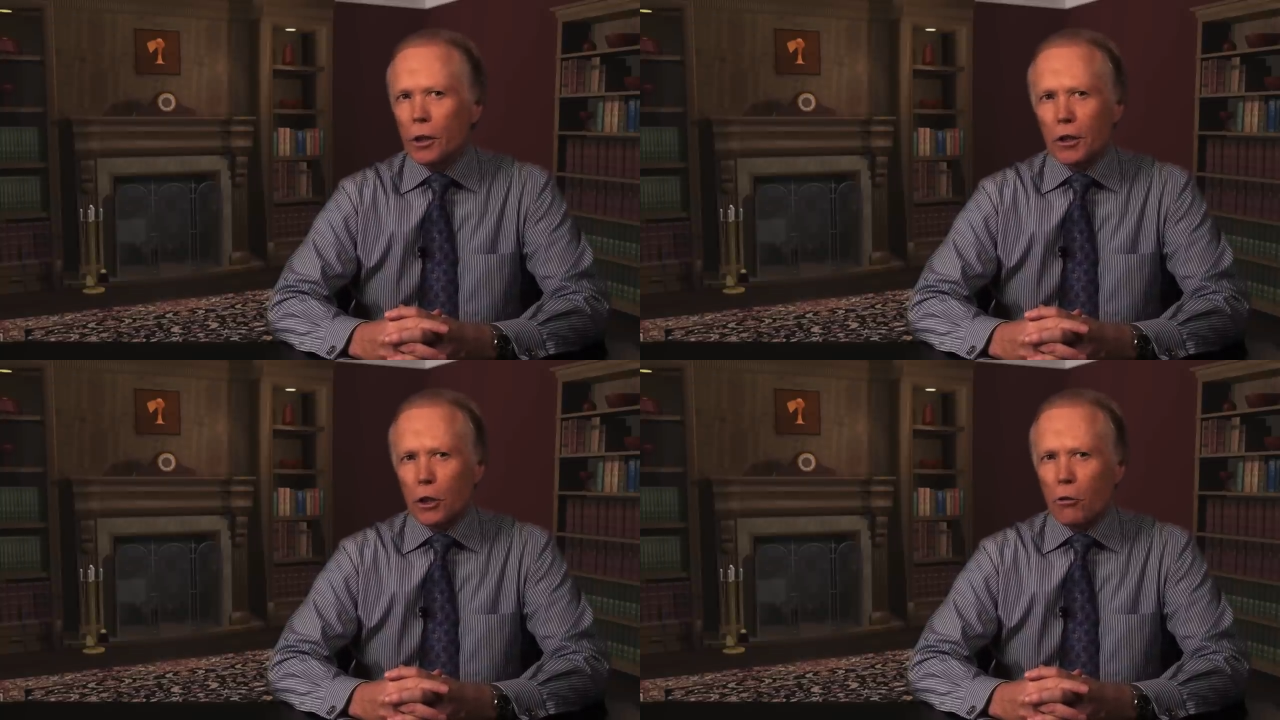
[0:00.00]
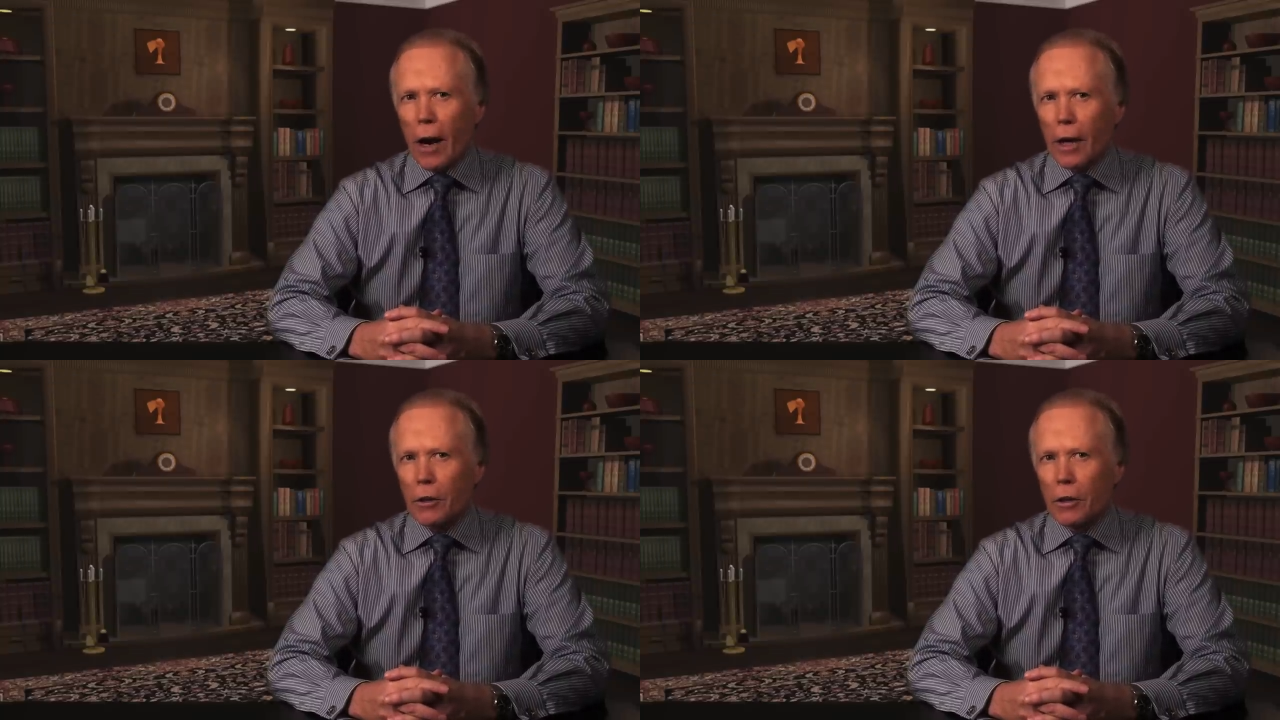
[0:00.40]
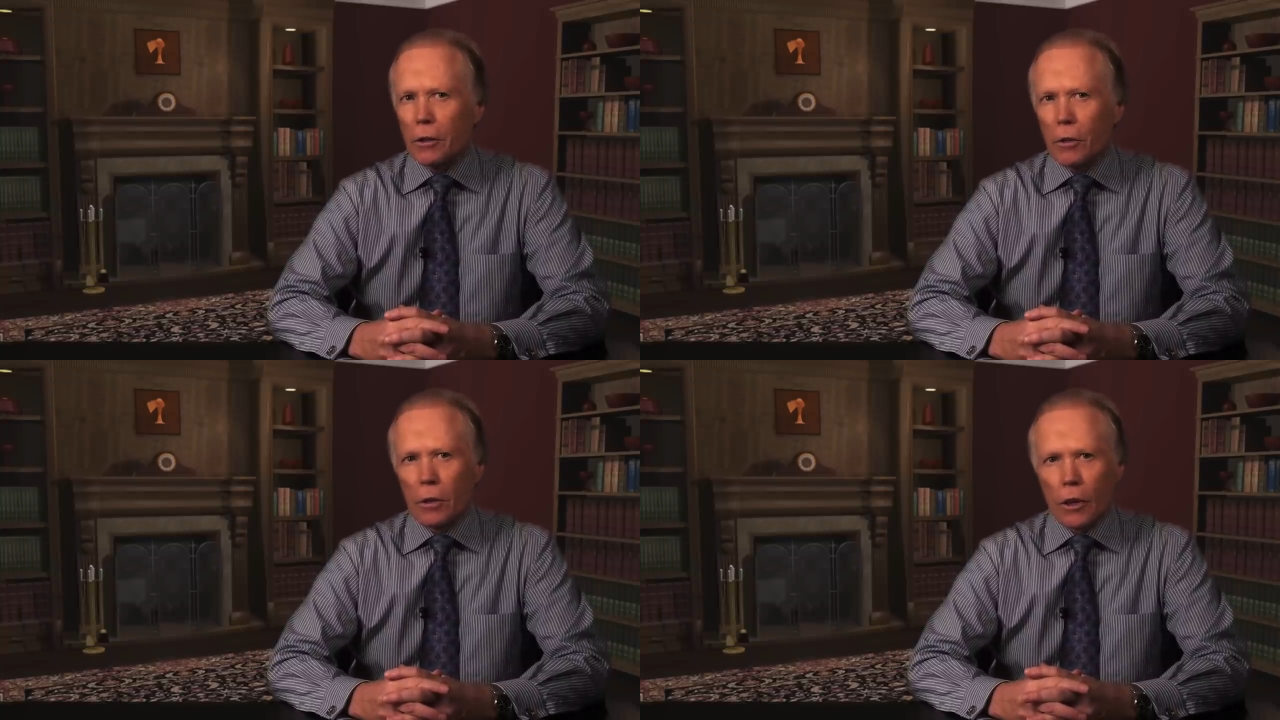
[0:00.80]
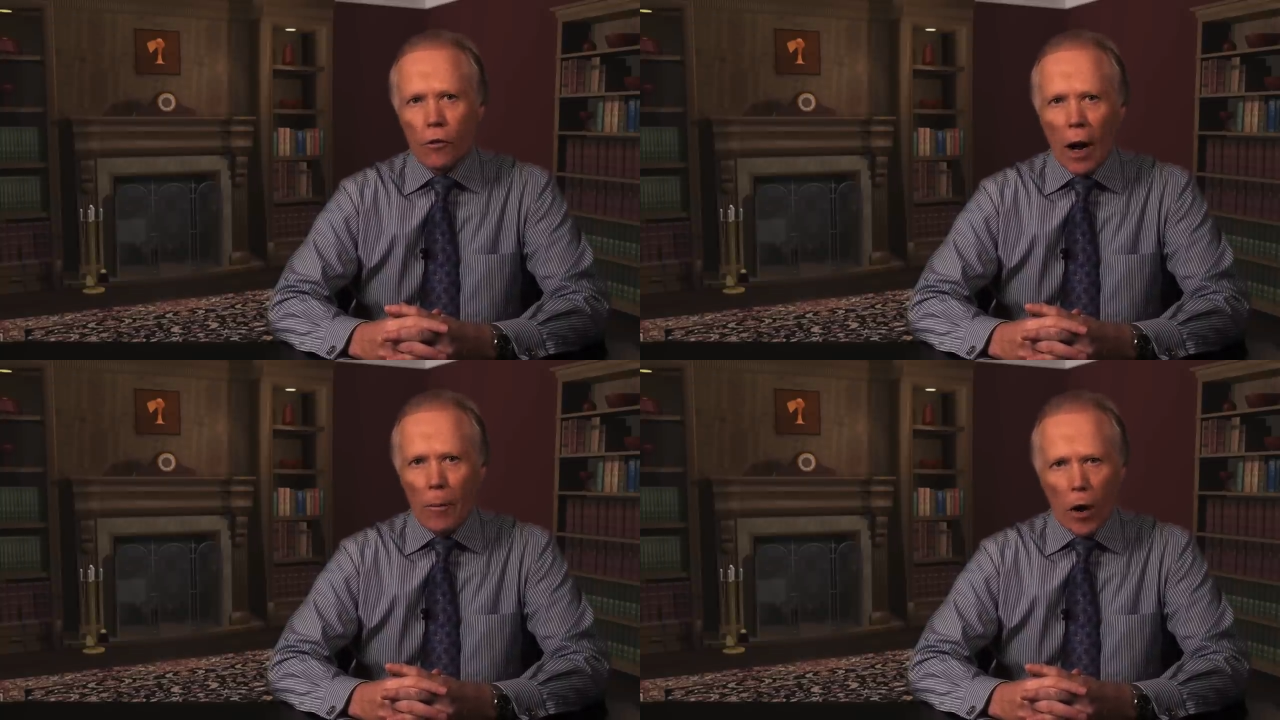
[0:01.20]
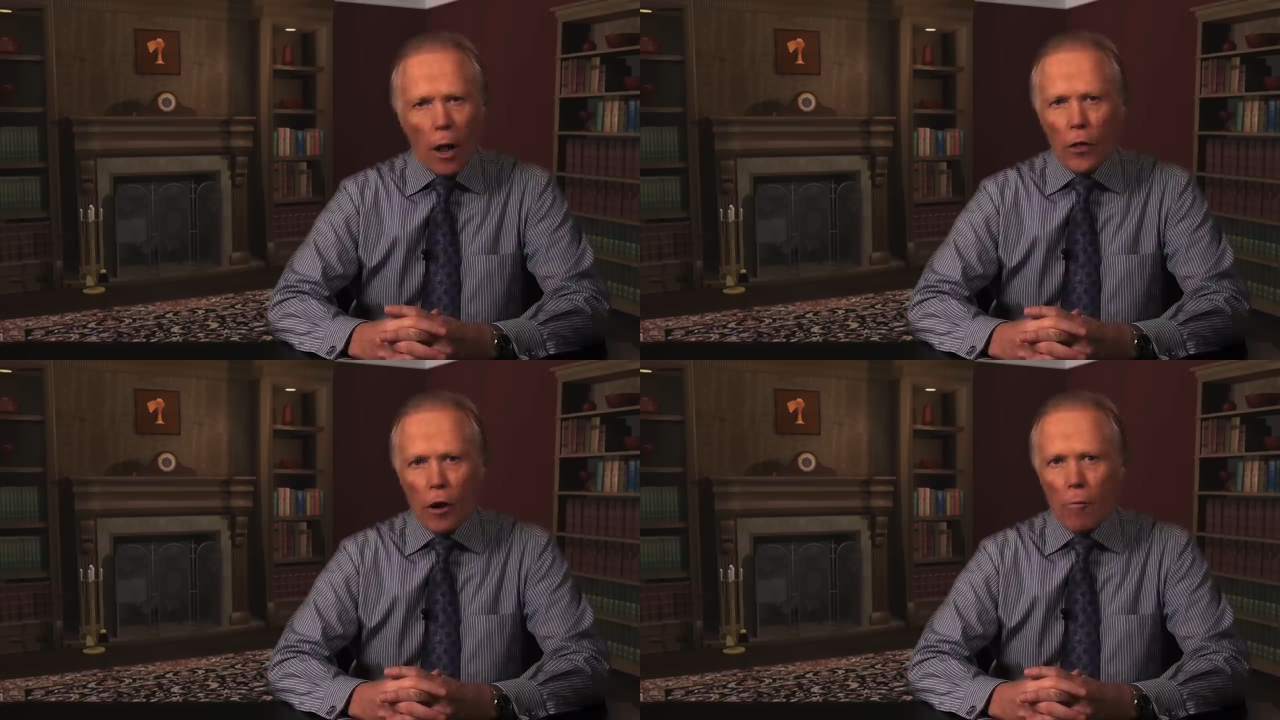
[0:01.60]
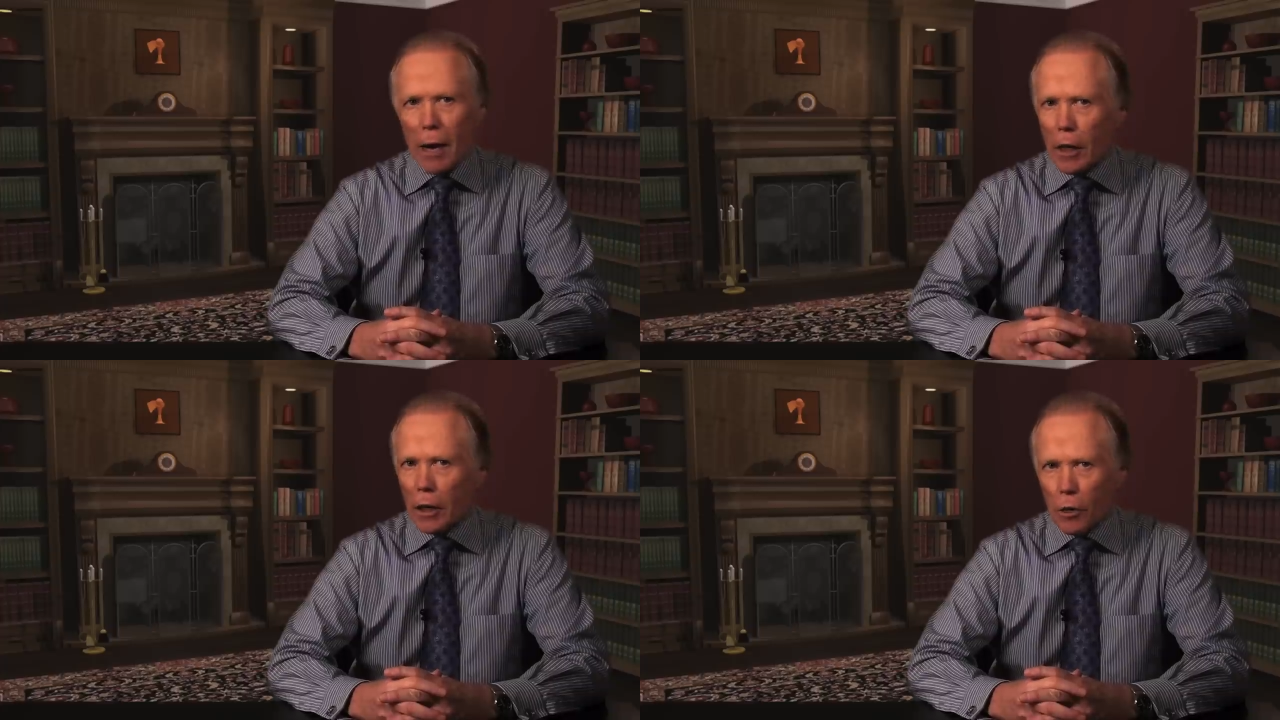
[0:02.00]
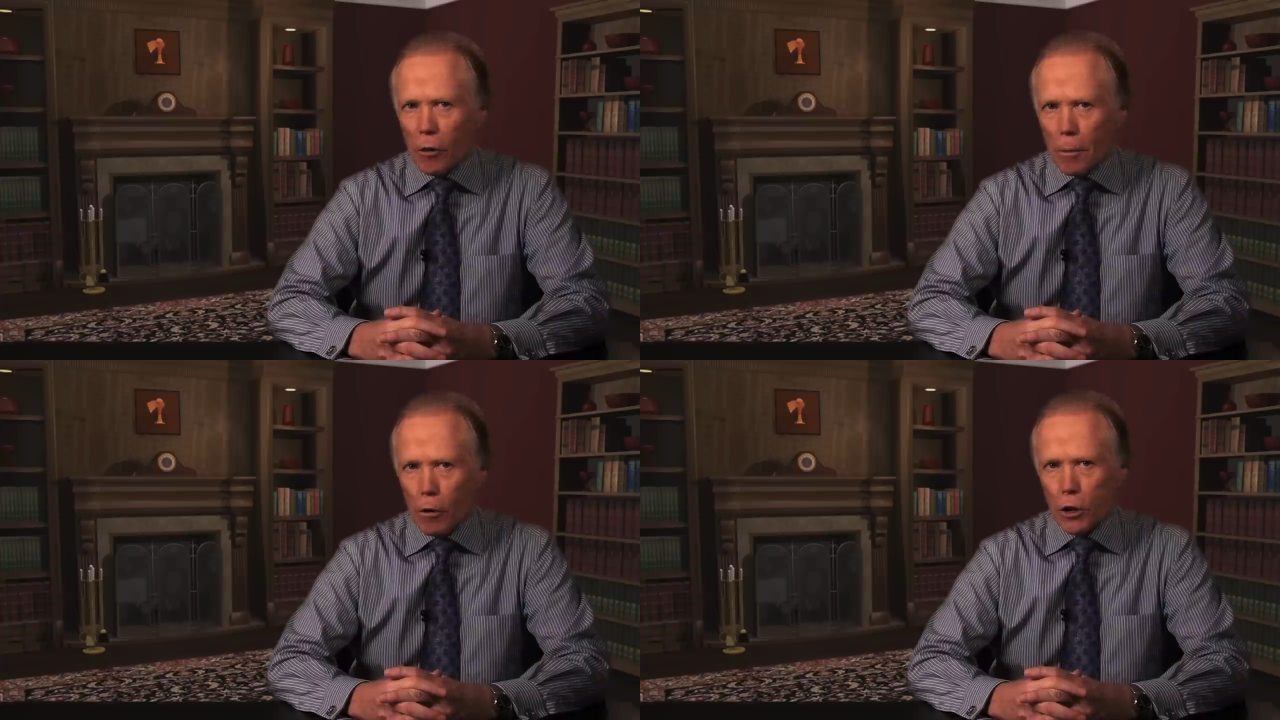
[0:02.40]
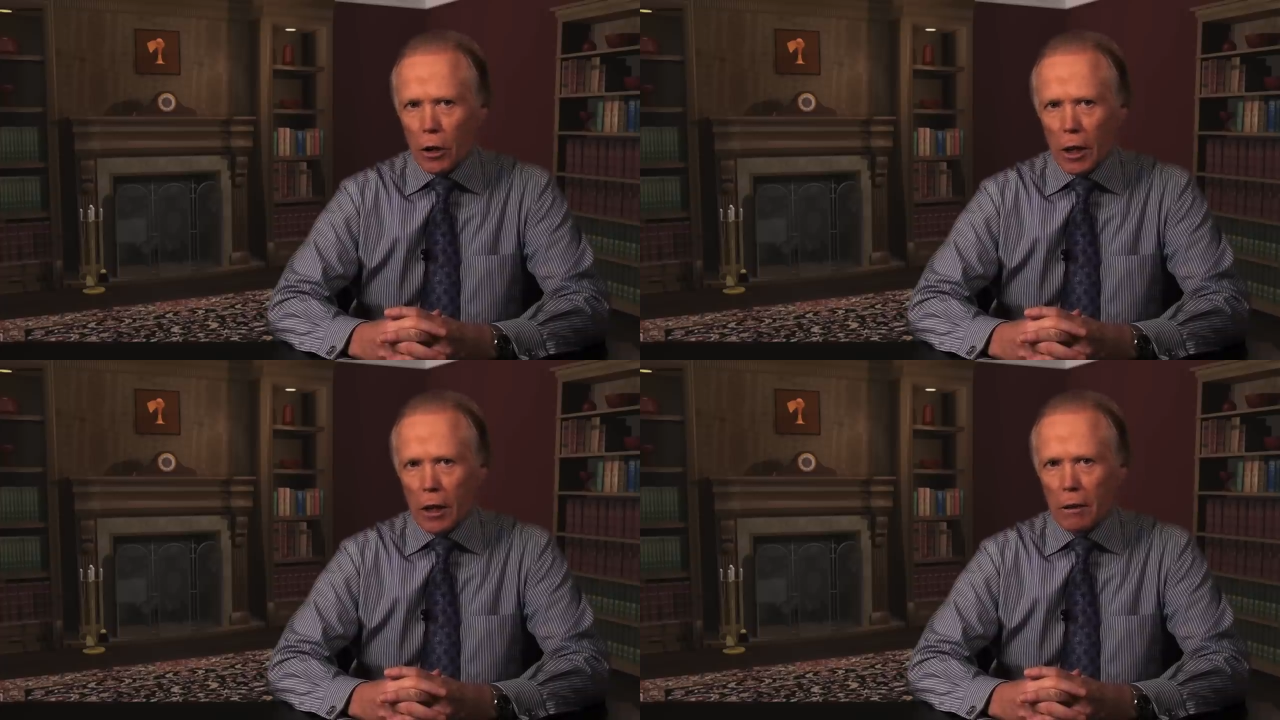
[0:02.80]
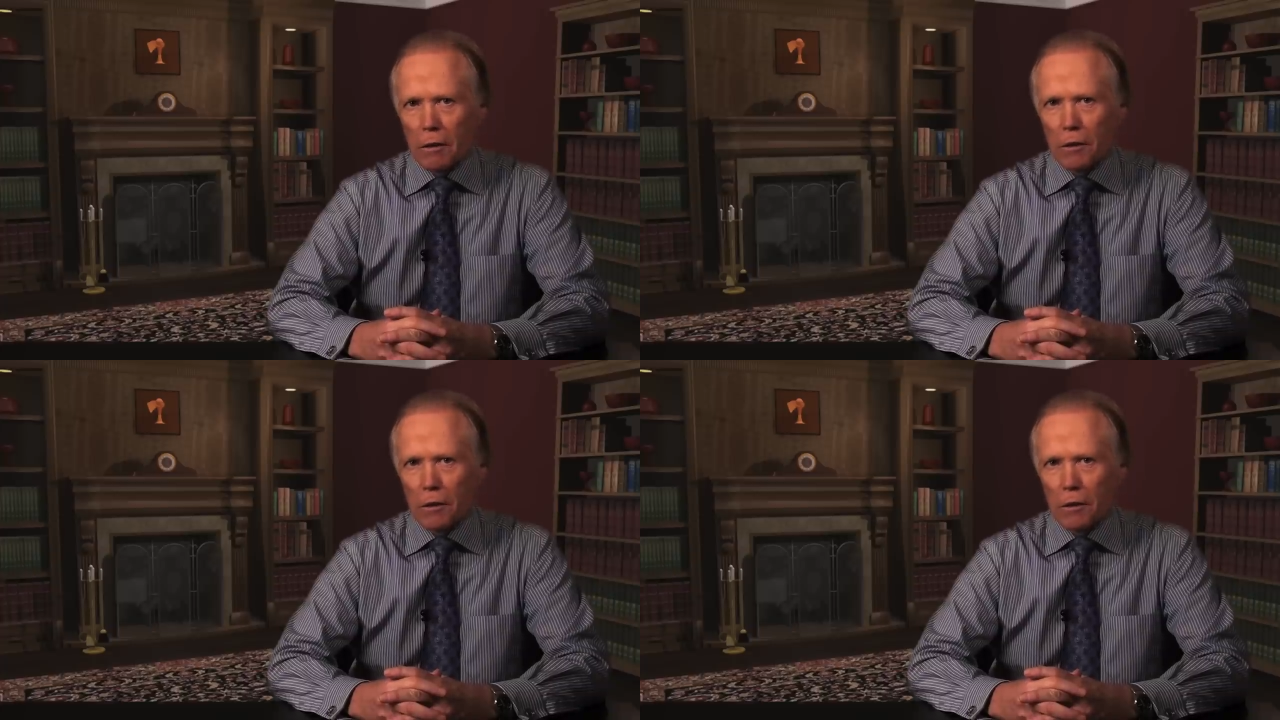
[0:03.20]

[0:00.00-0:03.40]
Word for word: distracted, or if I'm not there mentally or emotionally,